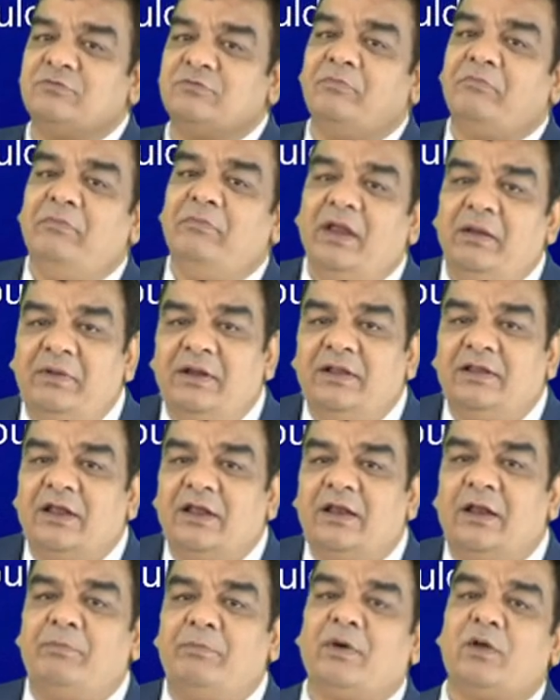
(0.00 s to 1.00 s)
maybe in the
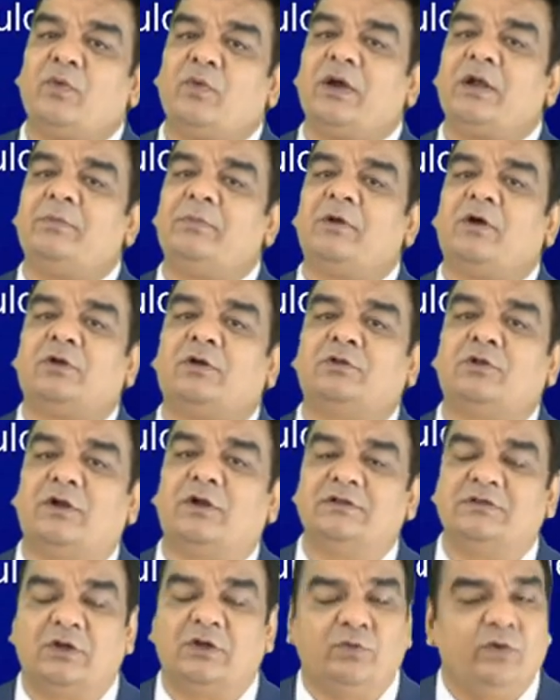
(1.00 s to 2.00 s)
lumbar vertebra or
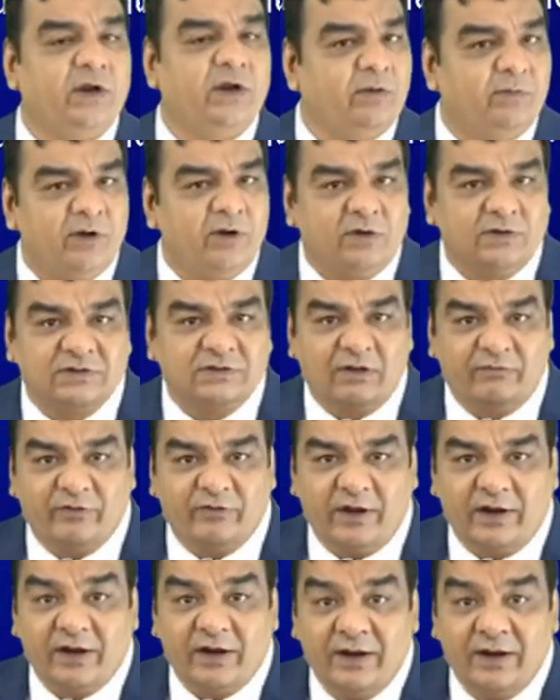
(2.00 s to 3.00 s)
thoracic vertebra or somewhere,